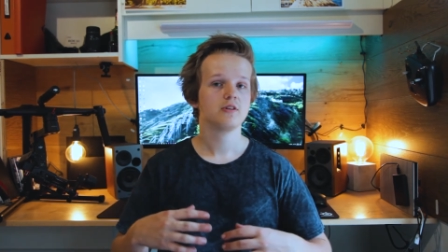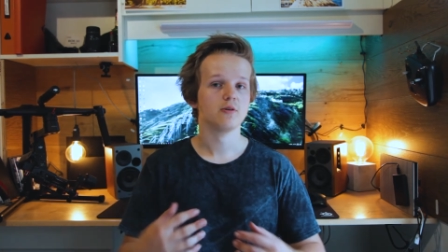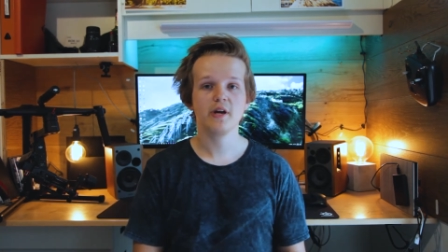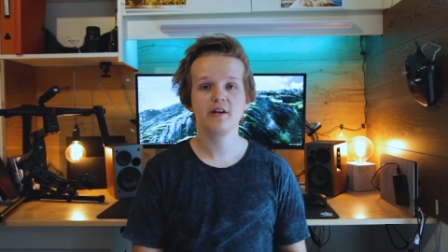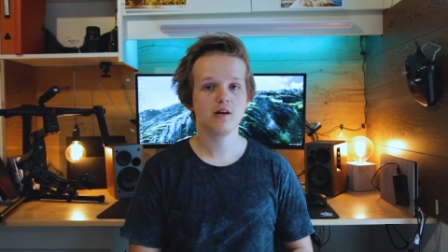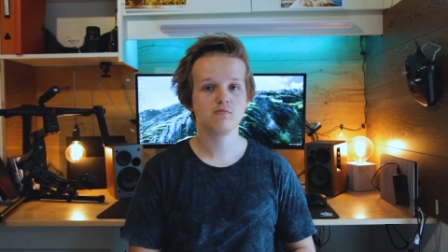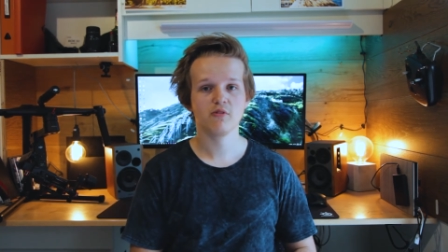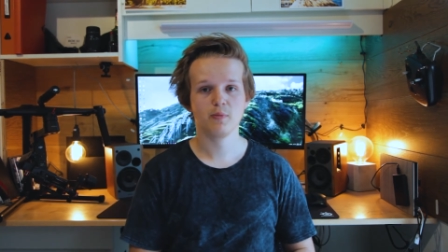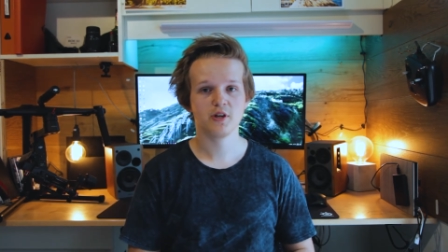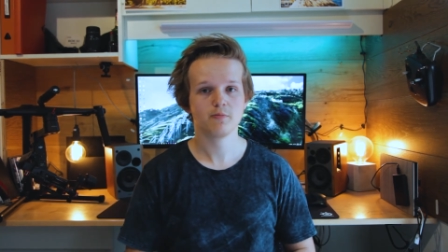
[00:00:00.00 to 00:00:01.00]
So meeting up
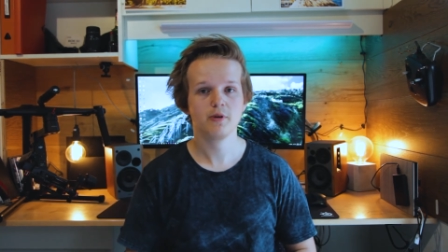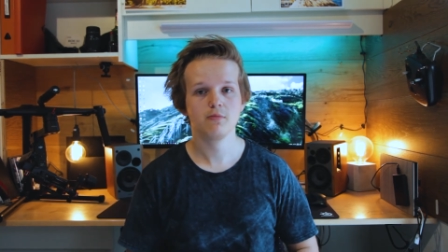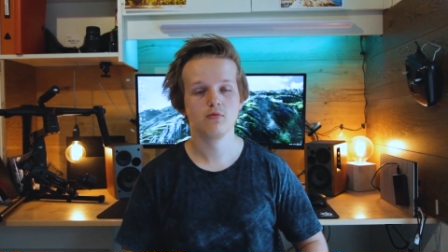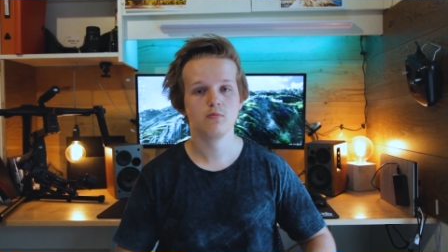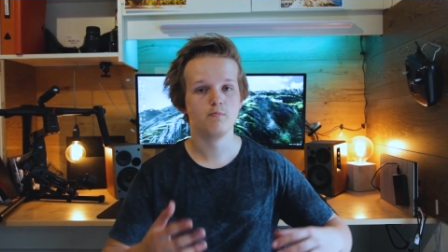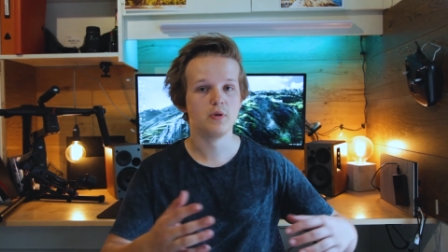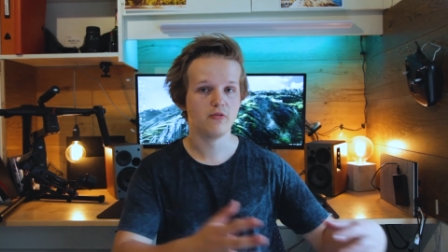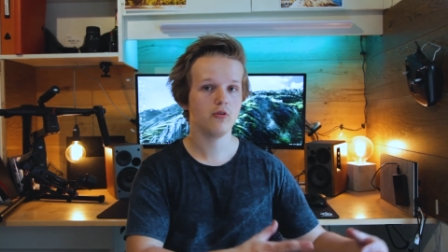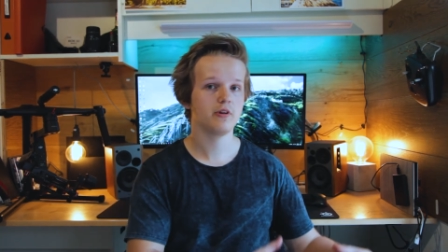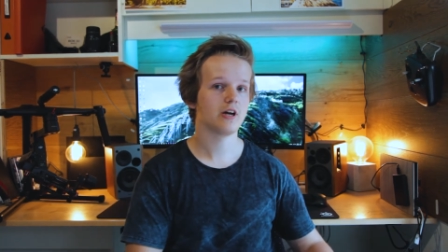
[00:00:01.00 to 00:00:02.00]
with a bunch of people
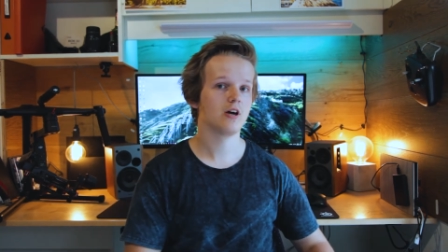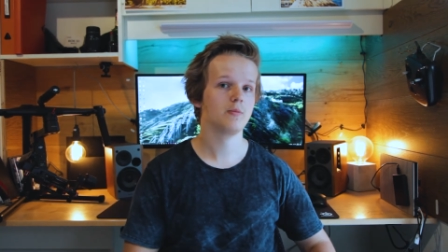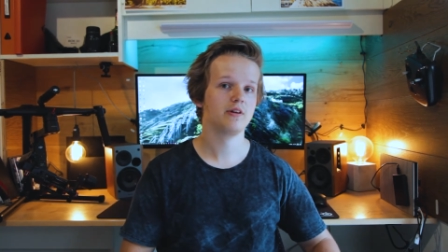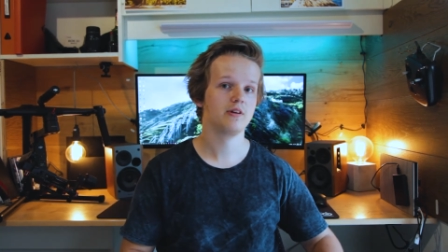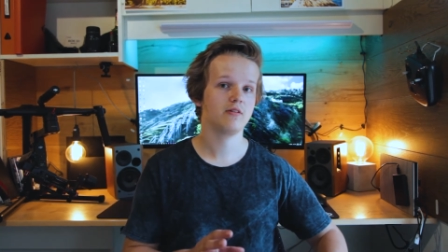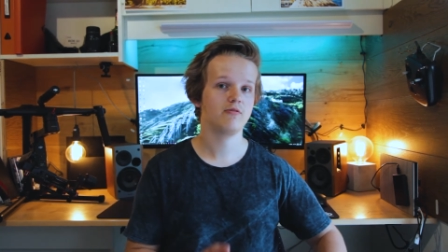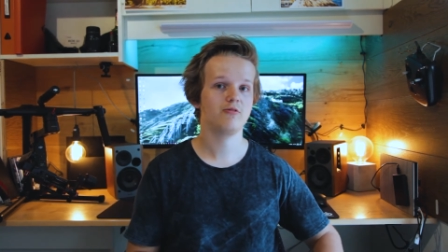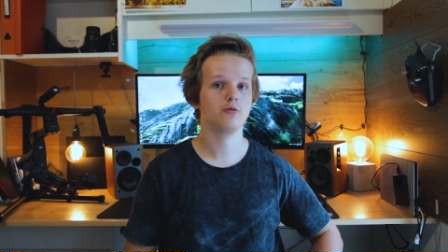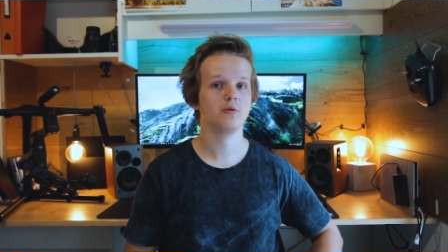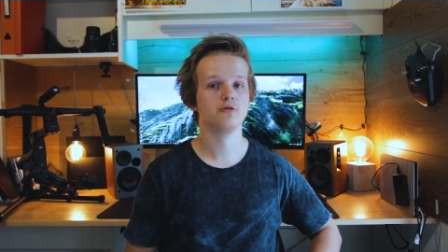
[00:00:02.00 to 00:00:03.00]
before the car meet and then
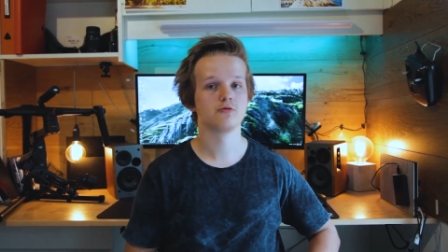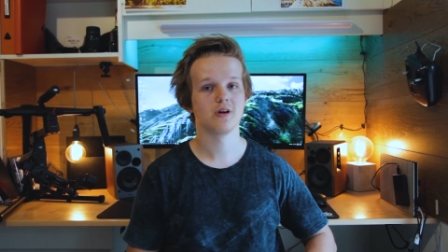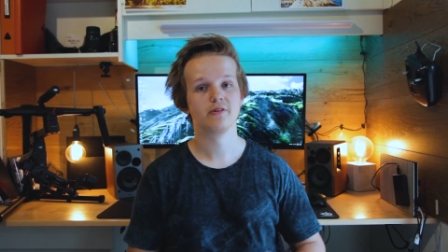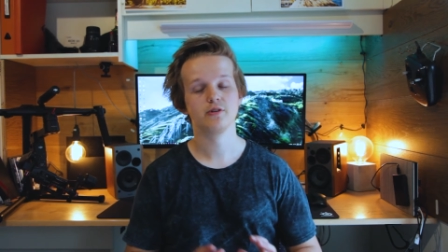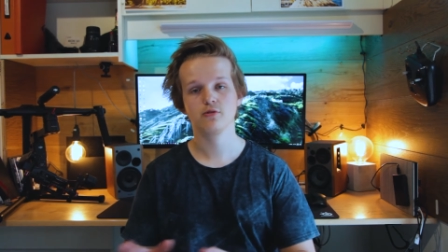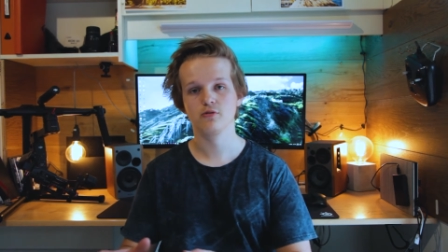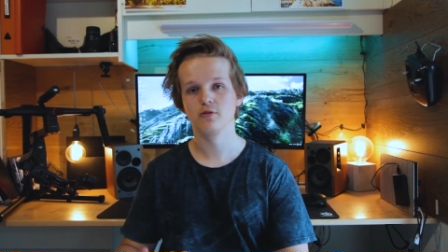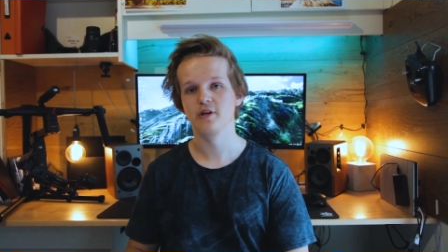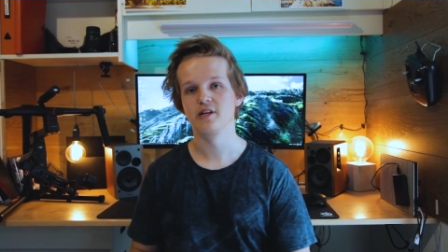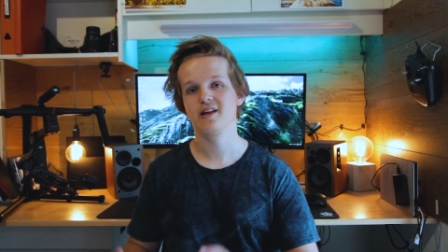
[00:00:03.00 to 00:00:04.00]
filming driving to the
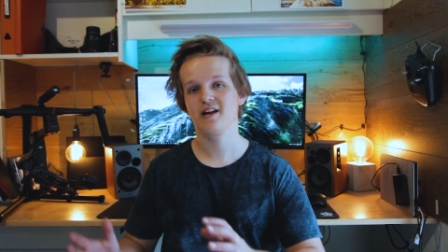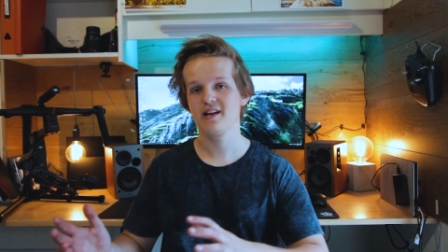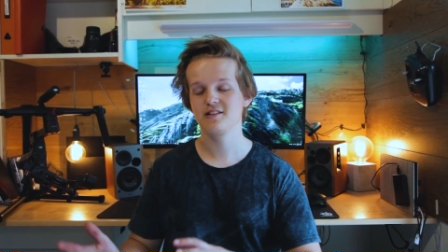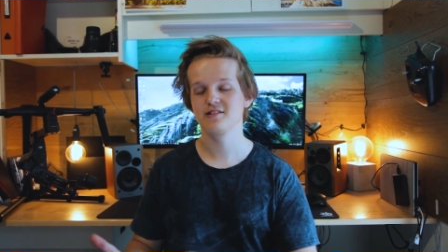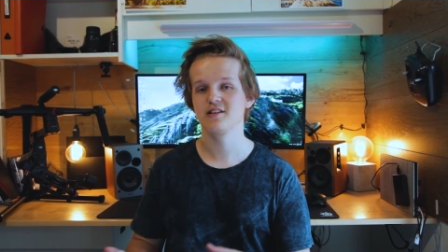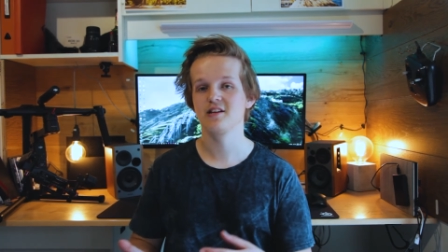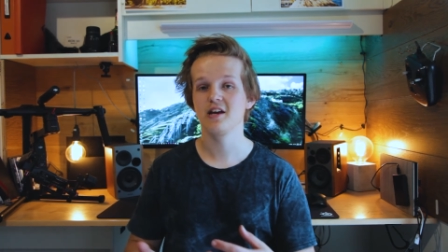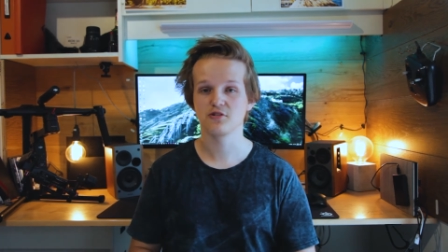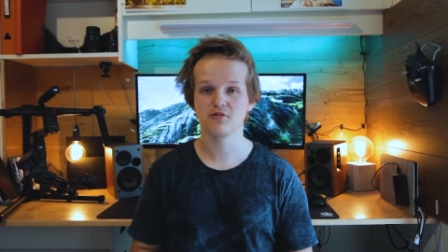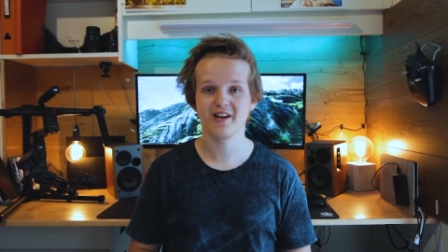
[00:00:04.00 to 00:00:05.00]
meet. That adds an
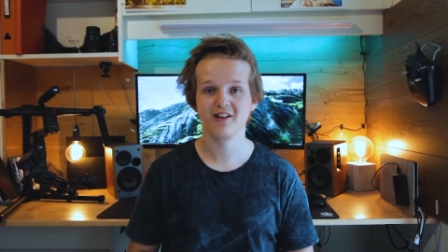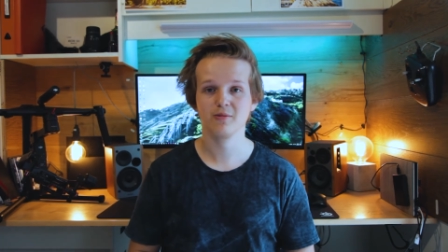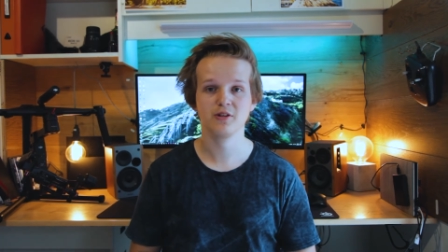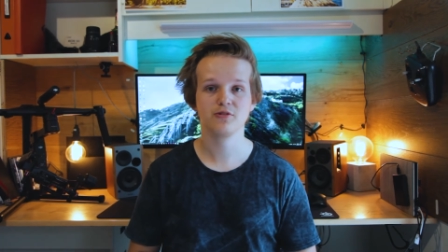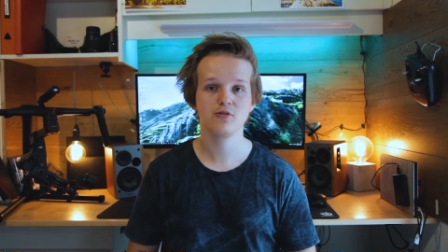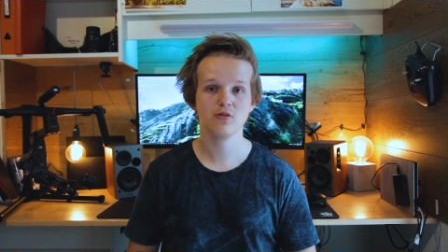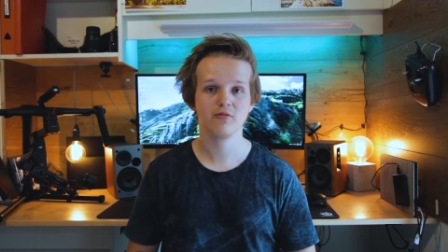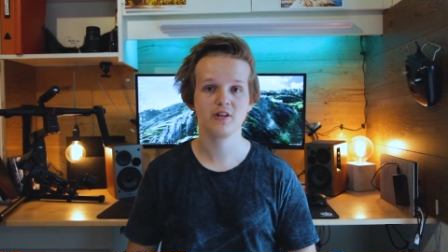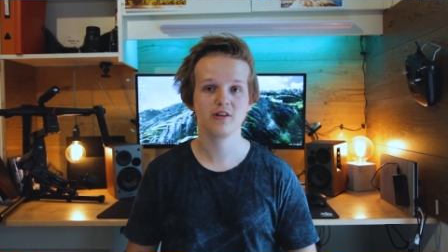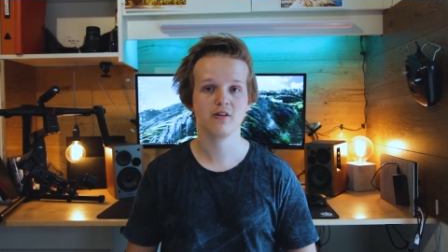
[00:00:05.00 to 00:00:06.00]
extra element to your
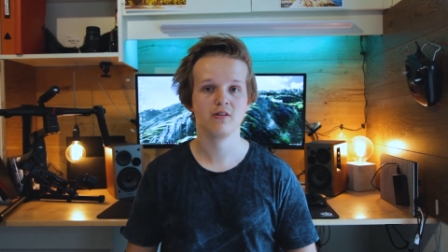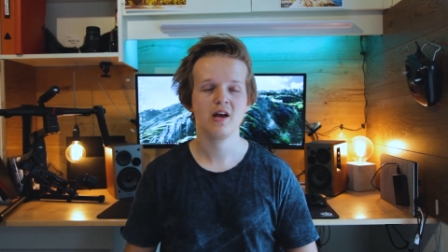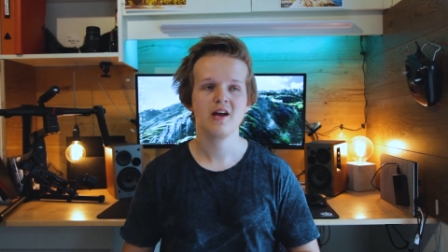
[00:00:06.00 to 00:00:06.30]
video.